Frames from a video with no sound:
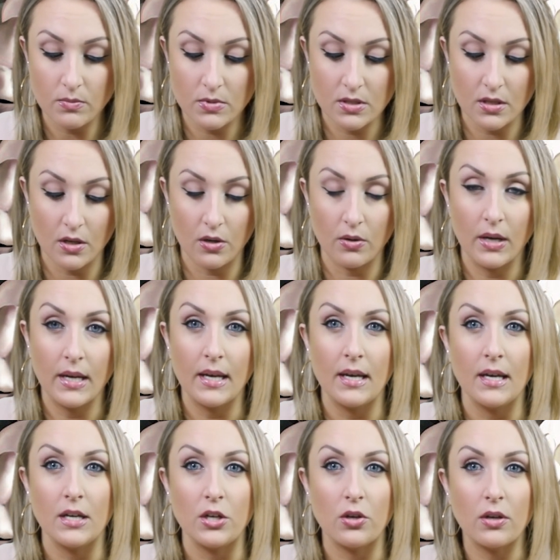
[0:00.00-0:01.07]
So
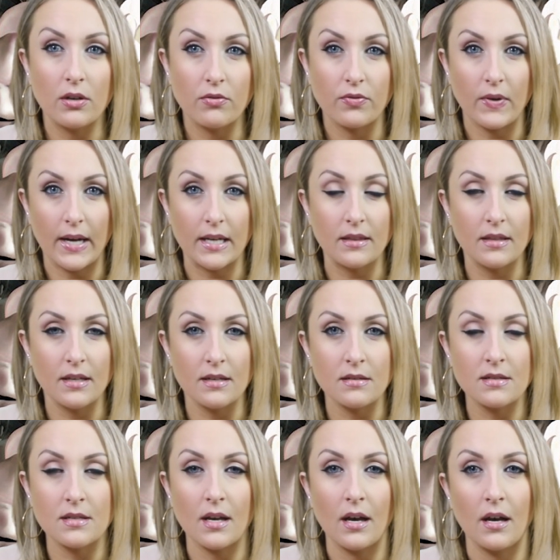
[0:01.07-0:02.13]
you can find
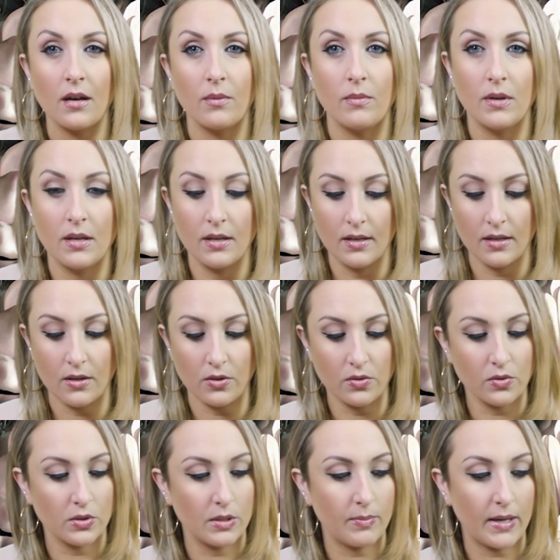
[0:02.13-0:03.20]
this, I'll
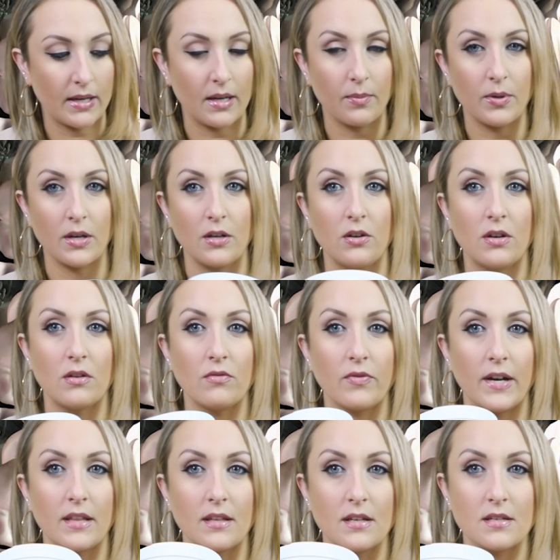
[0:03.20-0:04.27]
hold it back up here. You can
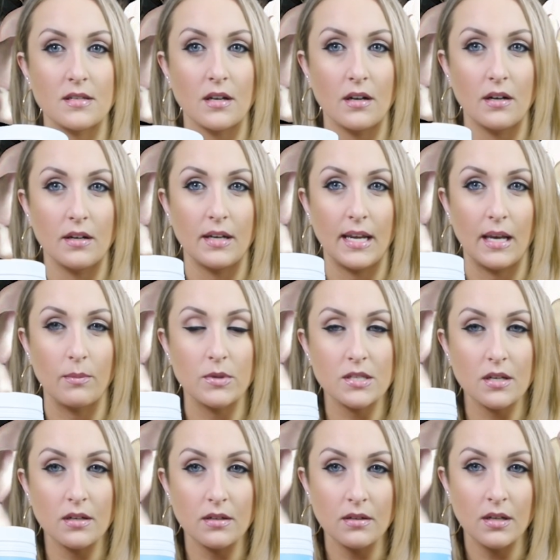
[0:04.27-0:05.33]
find this on
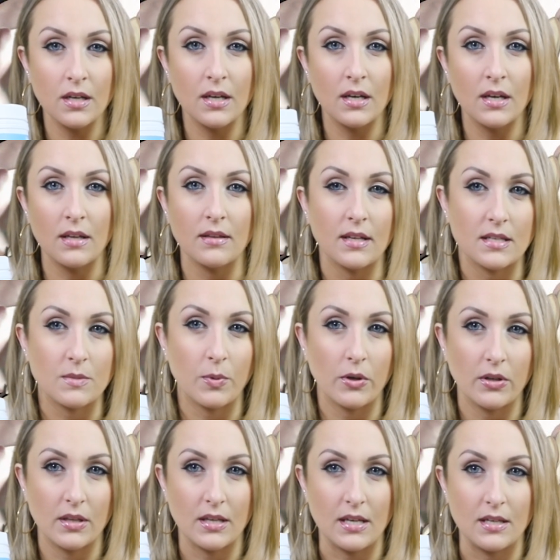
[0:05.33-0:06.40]
Amazon. That's
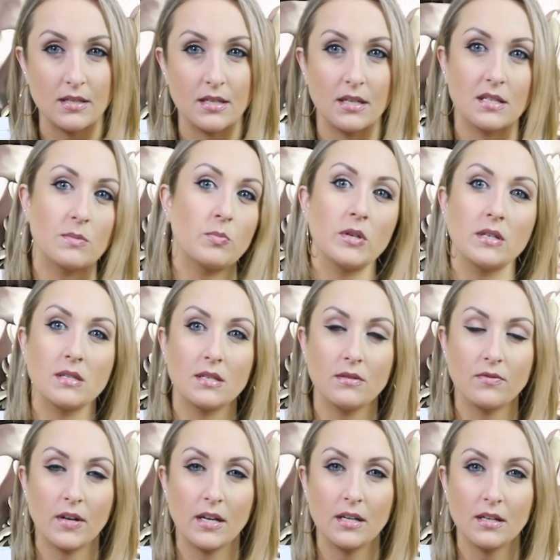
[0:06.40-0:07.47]
probably the easiest place to
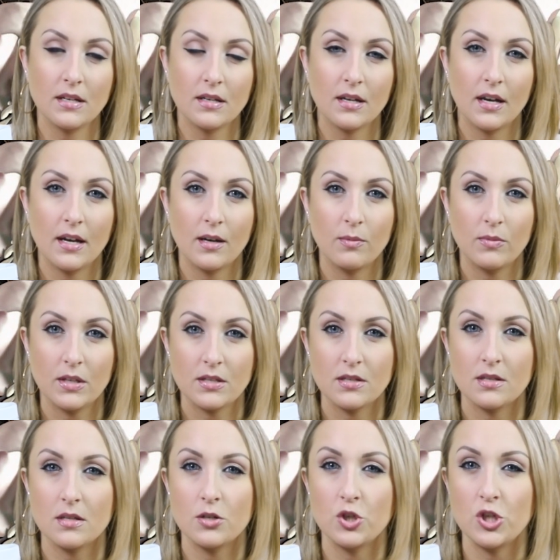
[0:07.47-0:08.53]
find it. That's
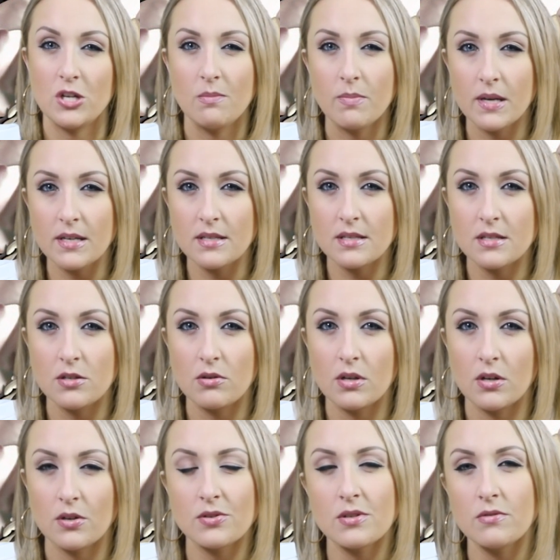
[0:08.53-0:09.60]
the cheapest. You
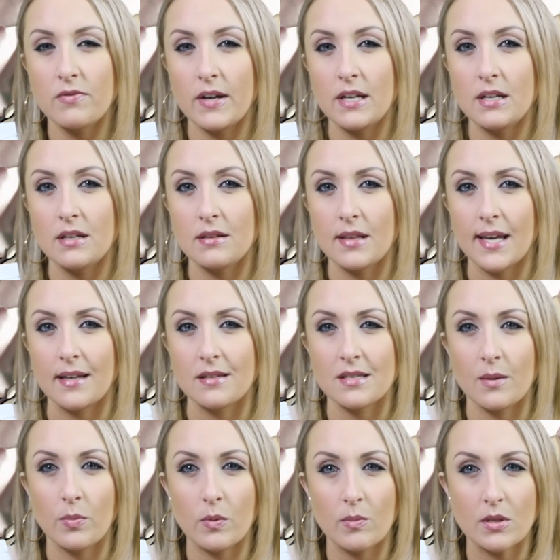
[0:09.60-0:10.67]
can also find it in like
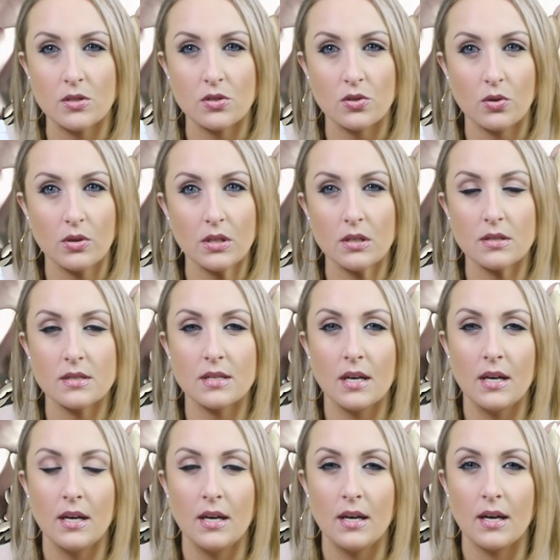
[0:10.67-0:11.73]
supplement stores.
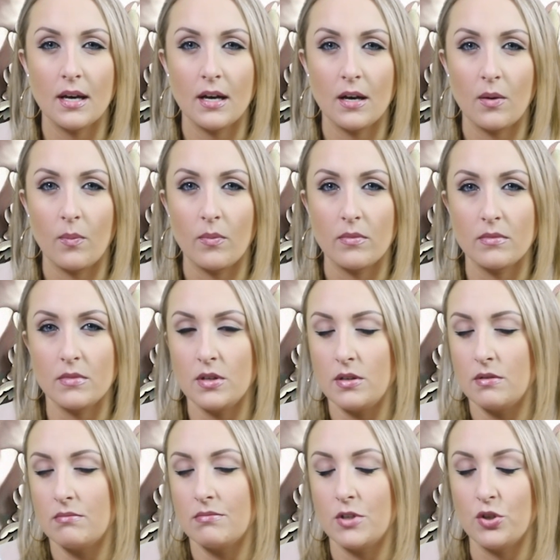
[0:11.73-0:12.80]

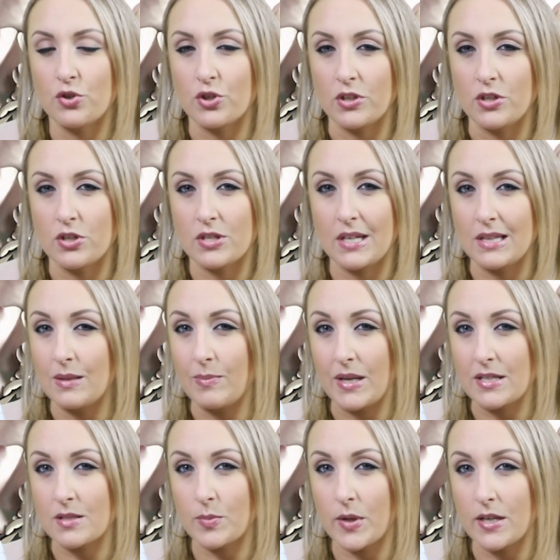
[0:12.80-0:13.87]
Usually you just get the
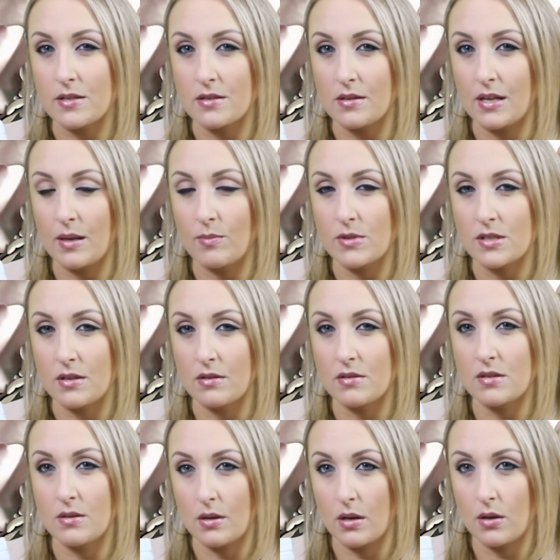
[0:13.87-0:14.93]
best price on Amazon,
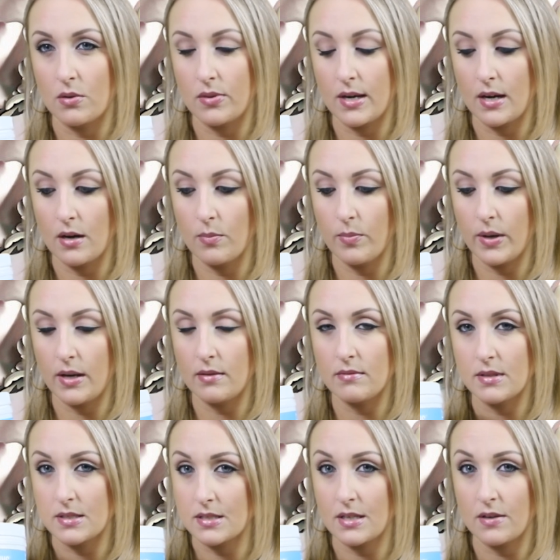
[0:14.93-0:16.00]
so I go there. But
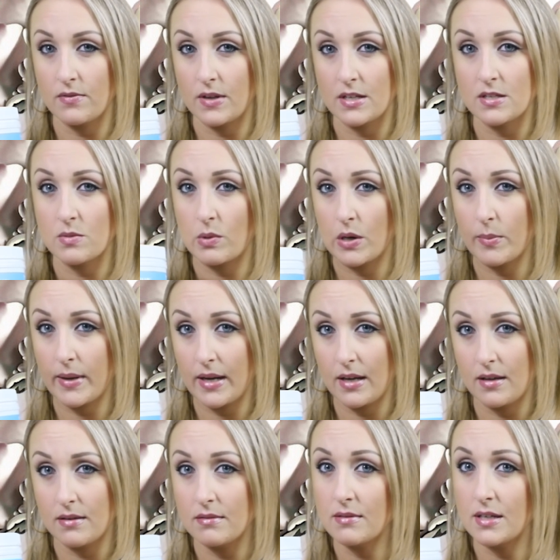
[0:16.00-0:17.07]
this stuff, I swear by
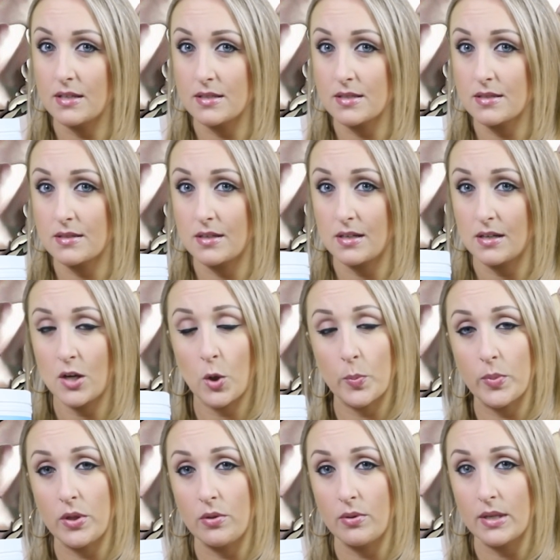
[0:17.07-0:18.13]
it, it's gonna
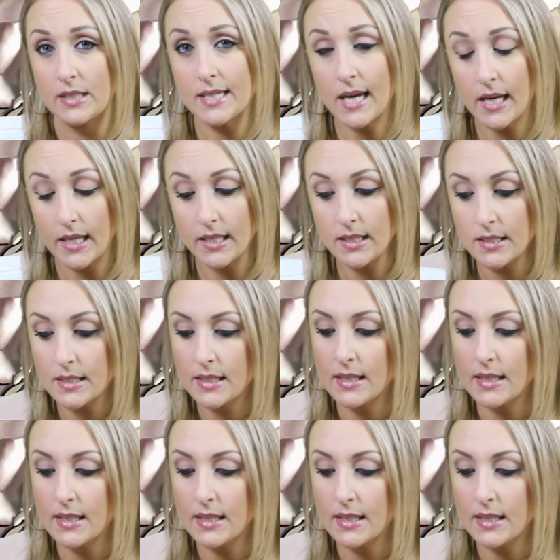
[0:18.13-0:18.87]
help you a ton.